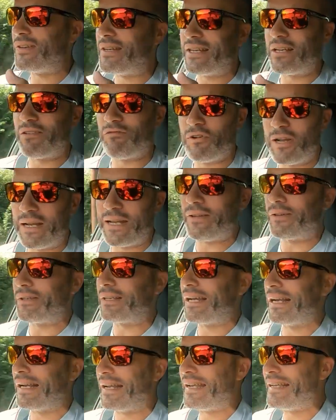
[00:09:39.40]
need a really good
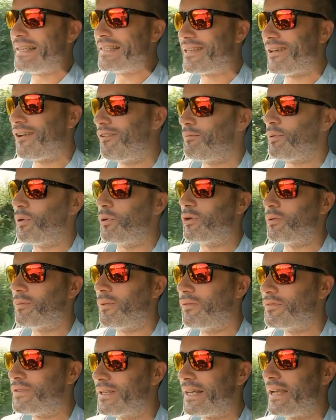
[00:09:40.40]
clean, so I pulled them
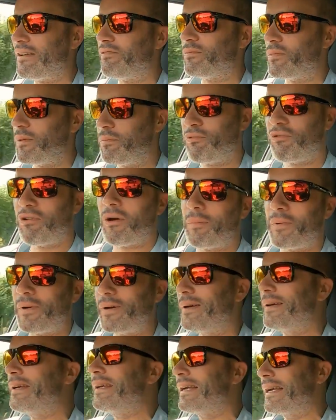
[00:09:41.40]
off to give them a
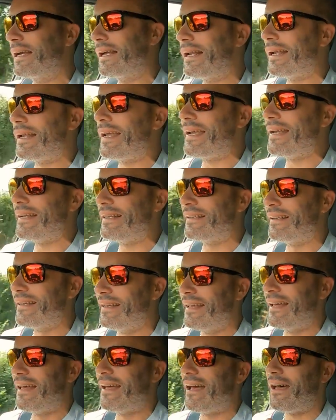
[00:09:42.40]
proper clean.
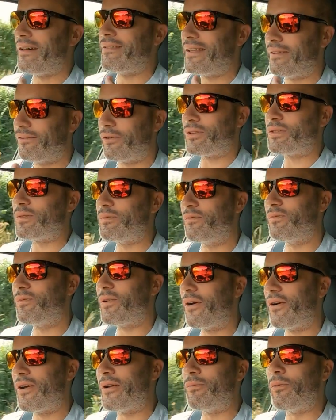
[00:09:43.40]
They've got some
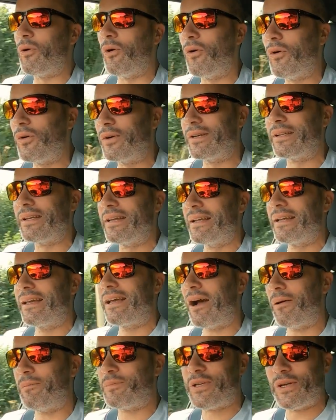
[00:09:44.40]
very worn
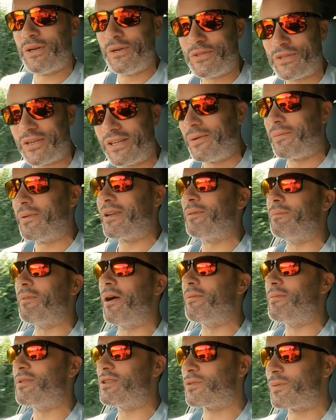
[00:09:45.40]
Cup 2s on them at the
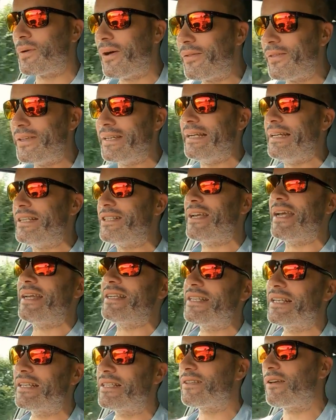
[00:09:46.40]
moment as well that need
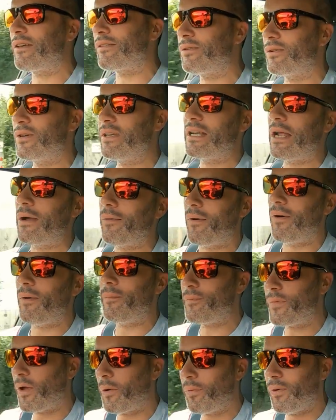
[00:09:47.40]
changing, so I thought, you know what,
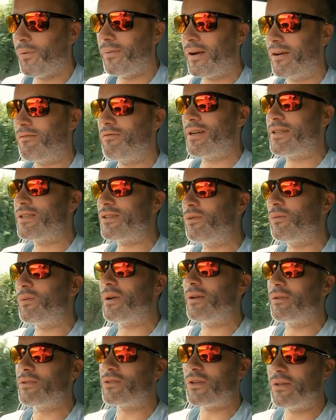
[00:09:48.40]
I'll put my original
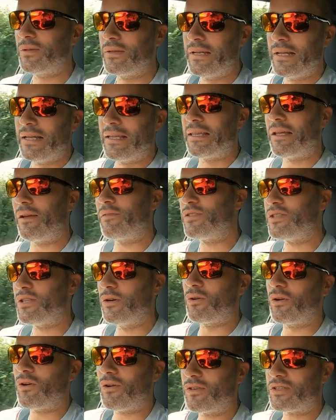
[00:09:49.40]
wheels on that have
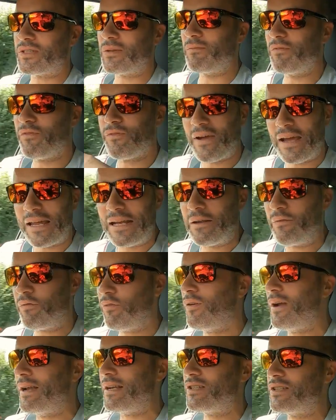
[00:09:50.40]
still got some fairly
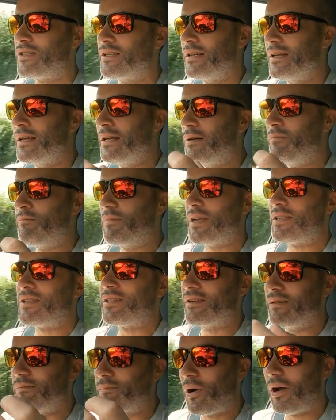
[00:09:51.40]
fresh
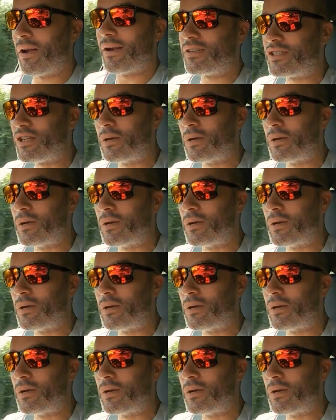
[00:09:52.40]
Michelin Pilot